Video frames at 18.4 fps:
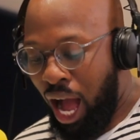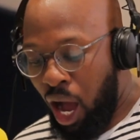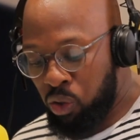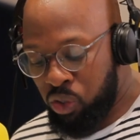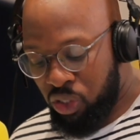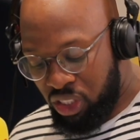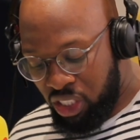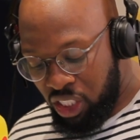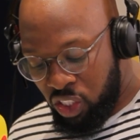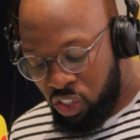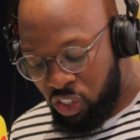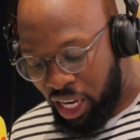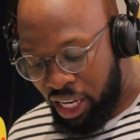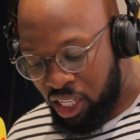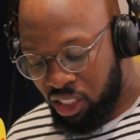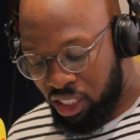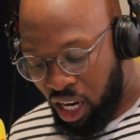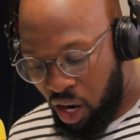House D
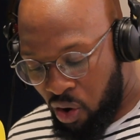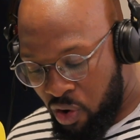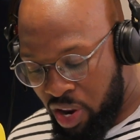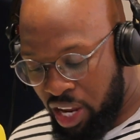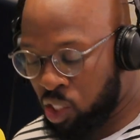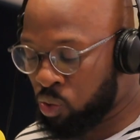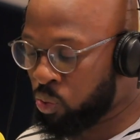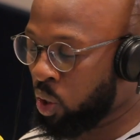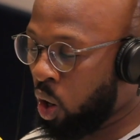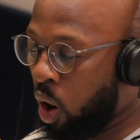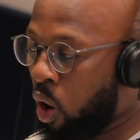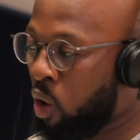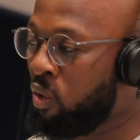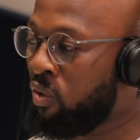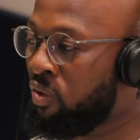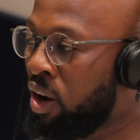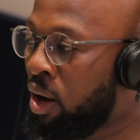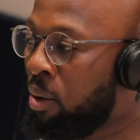Js' careers were
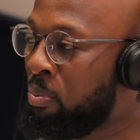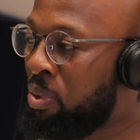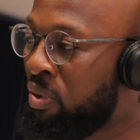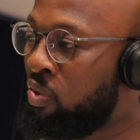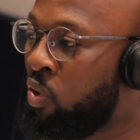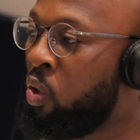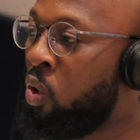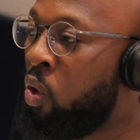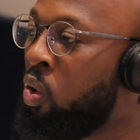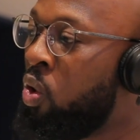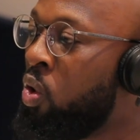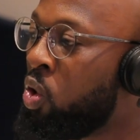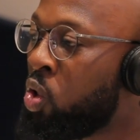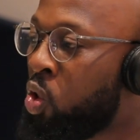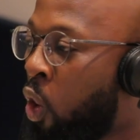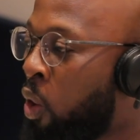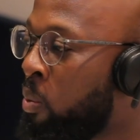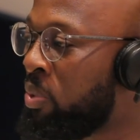over before
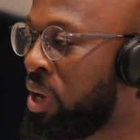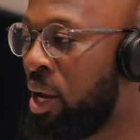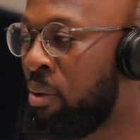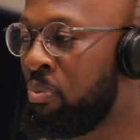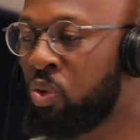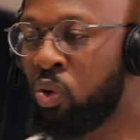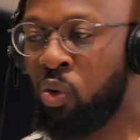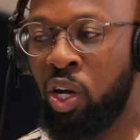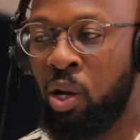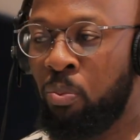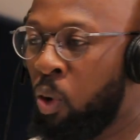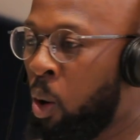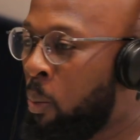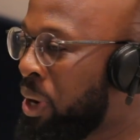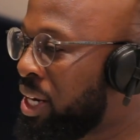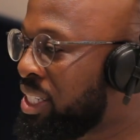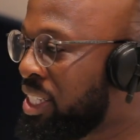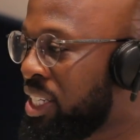Gqom came through. Hip
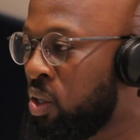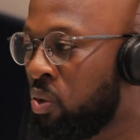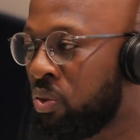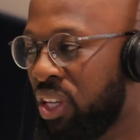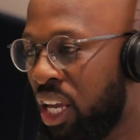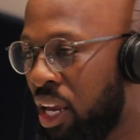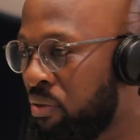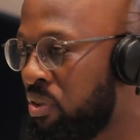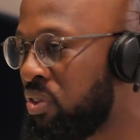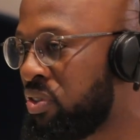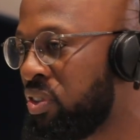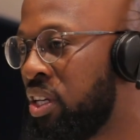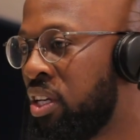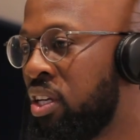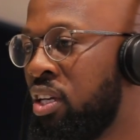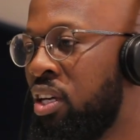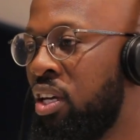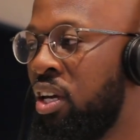hop had killed
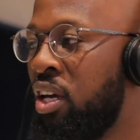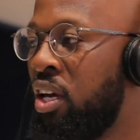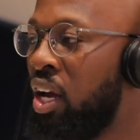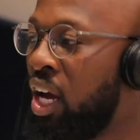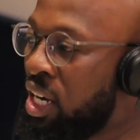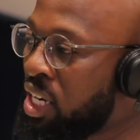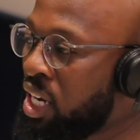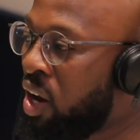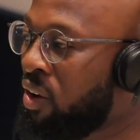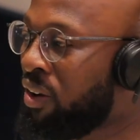everything, and